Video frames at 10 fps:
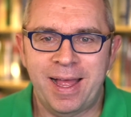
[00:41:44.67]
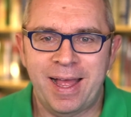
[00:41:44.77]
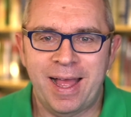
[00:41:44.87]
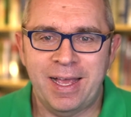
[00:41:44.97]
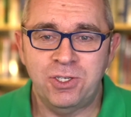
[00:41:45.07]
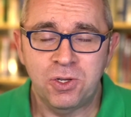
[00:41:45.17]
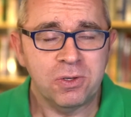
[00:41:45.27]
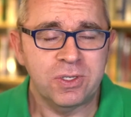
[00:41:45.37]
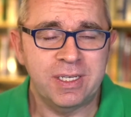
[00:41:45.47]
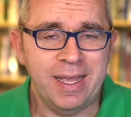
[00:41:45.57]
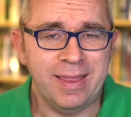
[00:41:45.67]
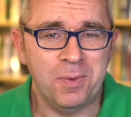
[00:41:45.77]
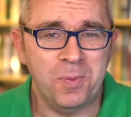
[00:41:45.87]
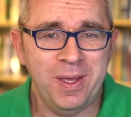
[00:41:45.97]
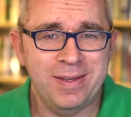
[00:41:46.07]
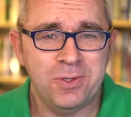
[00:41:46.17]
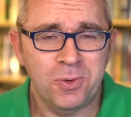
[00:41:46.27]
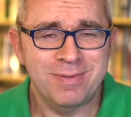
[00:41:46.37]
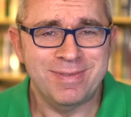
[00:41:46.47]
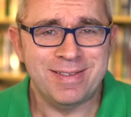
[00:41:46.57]
I should also say that we
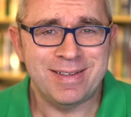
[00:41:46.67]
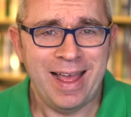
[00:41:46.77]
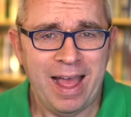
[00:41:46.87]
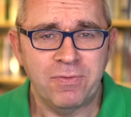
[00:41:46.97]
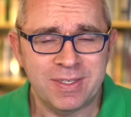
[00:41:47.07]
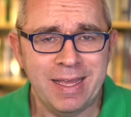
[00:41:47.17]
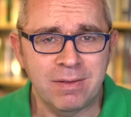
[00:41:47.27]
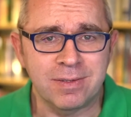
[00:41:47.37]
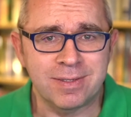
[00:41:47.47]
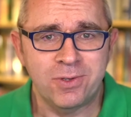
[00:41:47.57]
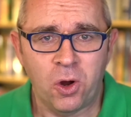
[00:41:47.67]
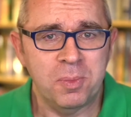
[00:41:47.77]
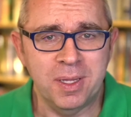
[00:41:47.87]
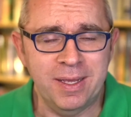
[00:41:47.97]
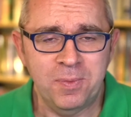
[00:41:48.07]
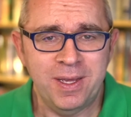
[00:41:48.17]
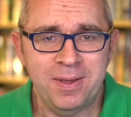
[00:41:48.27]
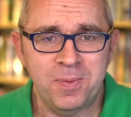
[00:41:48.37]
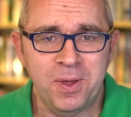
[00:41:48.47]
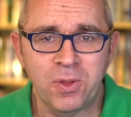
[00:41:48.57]
don't have sales normally.
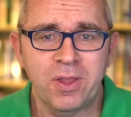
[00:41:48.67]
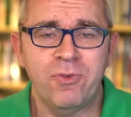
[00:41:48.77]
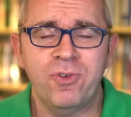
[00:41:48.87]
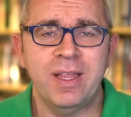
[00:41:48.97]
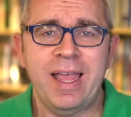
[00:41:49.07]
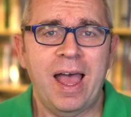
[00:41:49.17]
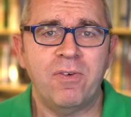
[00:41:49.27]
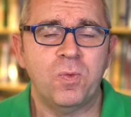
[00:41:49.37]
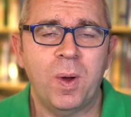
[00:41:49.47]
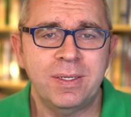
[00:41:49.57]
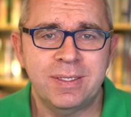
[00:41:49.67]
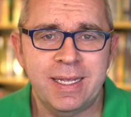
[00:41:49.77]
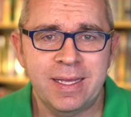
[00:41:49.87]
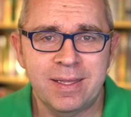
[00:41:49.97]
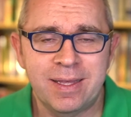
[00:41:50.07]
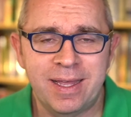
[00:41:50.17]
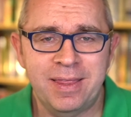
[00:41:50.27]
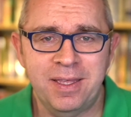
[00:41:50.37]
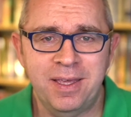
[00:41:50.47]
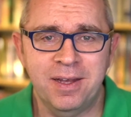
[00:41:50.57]
We only really have one sale in
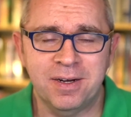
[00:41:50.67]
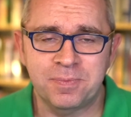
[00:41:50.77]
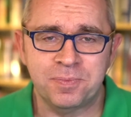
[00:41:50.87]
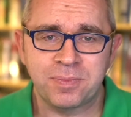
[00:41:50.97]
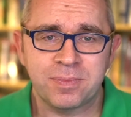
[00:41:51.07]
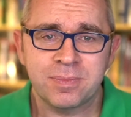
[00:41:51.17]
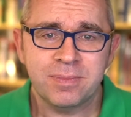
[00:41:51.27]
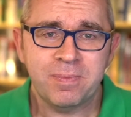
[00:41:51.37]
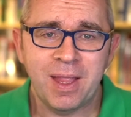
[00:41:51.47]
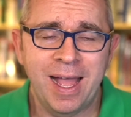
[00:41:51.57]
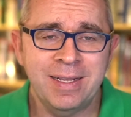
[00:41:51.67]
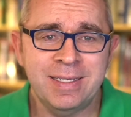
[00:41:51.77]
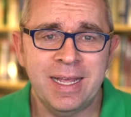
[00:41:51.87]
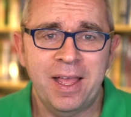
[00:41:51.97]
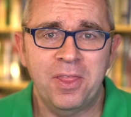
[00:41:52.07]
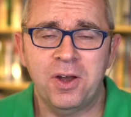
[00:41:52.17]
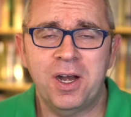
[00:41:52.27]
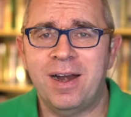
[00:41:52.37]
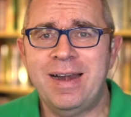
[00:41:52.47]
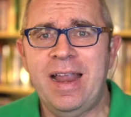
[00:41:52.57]
the year, And there
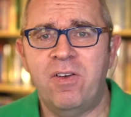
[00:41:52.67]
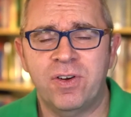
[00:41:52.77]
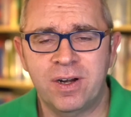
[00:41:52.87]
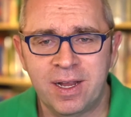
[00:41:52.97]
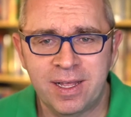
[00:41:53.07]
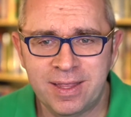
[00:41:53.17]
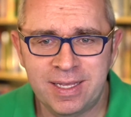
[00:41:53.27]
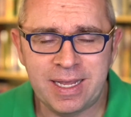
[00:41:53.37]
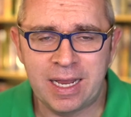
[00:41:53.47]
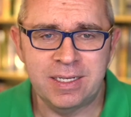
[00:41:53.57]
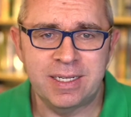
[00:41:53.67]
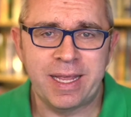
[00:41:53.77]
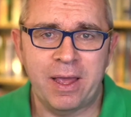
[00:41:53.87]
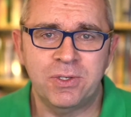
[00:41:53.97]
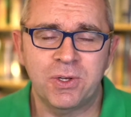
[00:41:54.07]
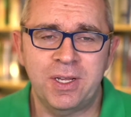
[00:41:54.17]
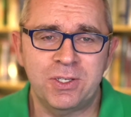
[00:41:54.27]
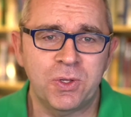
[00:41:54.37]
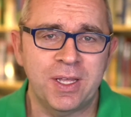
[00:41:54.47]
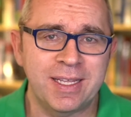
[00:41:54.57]
are never these kind of discounts on it.
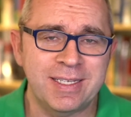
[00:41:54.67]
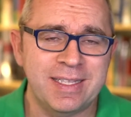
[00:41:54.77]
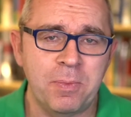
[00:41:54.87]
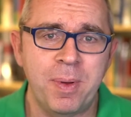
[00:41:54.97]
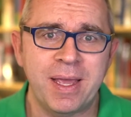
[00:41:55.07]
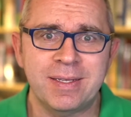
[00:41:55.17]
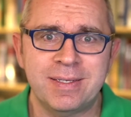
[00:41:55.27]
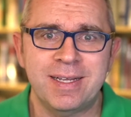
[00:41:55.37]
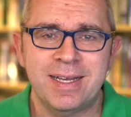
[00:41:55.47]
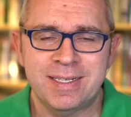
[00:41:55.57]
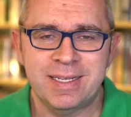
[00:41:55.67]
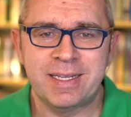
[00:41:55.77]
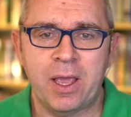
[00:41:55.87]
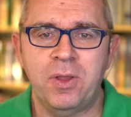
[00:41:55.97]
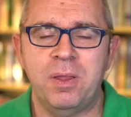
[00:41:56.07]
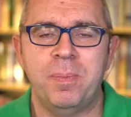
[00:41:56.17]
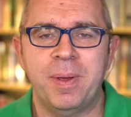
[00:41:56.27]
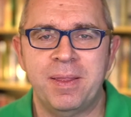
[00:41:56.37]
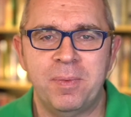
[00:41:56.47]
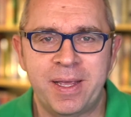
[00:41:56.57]
So this is the biggest discount,
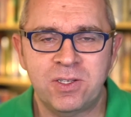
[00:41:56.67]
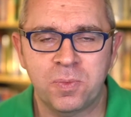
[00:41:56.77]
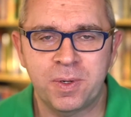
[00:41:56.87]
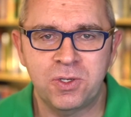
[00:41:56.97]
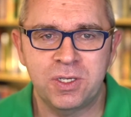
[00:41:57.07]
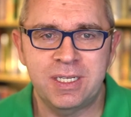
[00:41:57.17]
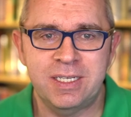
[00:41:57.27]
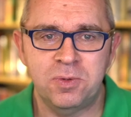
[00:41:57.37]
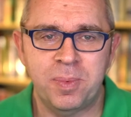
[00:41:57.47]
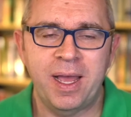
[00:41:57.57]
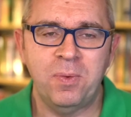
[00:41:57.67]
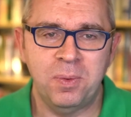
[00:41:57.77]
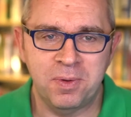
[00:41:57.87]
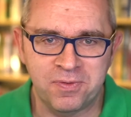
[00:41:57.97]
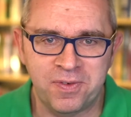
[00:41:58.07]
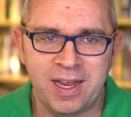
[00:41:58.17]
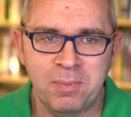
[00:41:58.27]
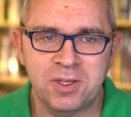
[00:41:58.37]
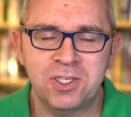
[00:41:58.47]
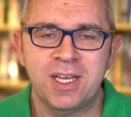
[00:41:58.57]
the best opportunity to buy. We would very
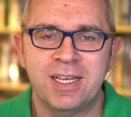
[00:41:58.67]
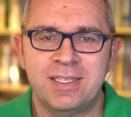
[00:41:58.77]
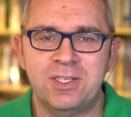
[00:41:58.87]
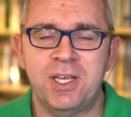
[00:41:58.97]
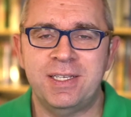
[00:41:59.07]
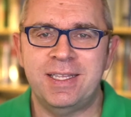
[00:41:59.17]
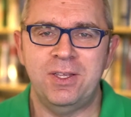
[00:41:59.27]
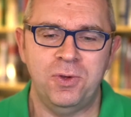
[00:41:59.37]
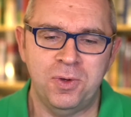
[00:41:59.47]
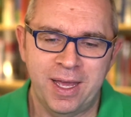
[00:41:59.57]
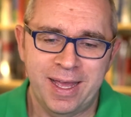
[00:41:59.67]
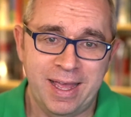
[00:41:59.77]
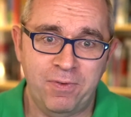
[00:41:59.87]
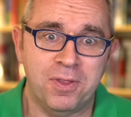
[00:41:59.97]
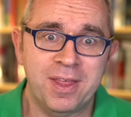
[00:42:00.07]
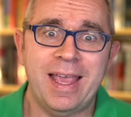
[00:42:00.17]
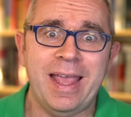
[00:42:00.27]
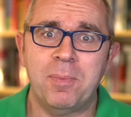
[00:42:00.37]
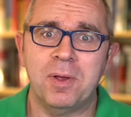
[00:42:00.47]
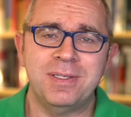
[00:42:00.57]
much suggest that you, if you're thinking
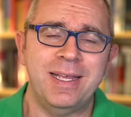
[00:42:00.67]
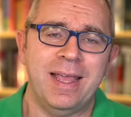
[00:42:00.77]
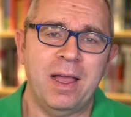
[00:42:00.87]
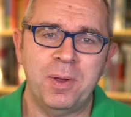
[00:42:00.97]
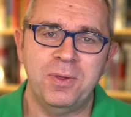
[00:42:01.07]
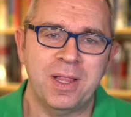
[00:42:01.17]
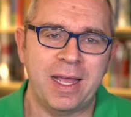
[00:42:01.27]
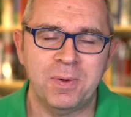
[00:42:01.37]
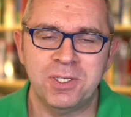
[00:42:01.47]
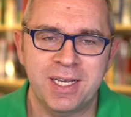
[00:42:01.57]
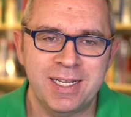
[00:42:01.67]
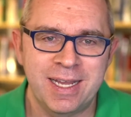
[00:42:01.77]
about taking up a new language in